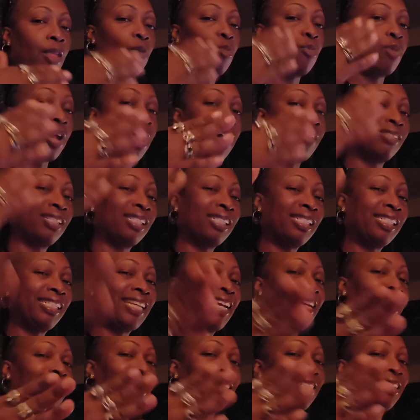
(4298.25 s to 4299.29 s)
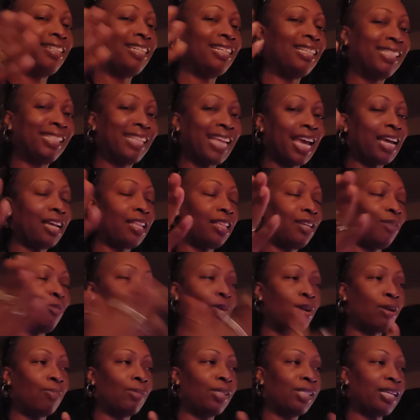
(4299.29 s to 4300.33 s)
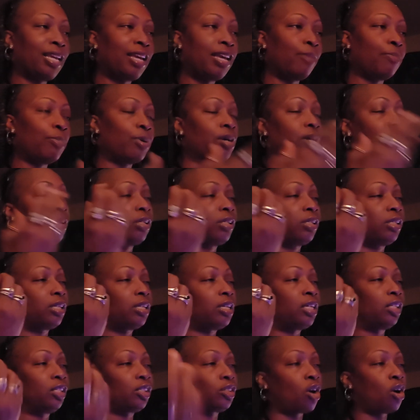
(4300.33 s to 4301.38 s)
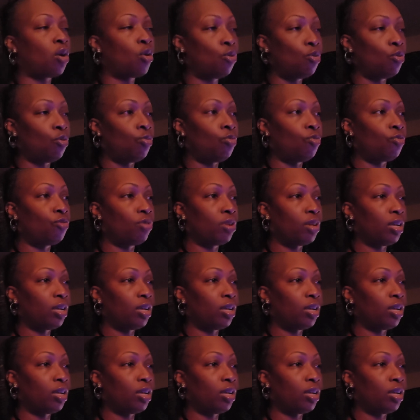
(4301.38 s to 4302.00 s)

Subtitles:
without stating exactly what I'm saying because it's code.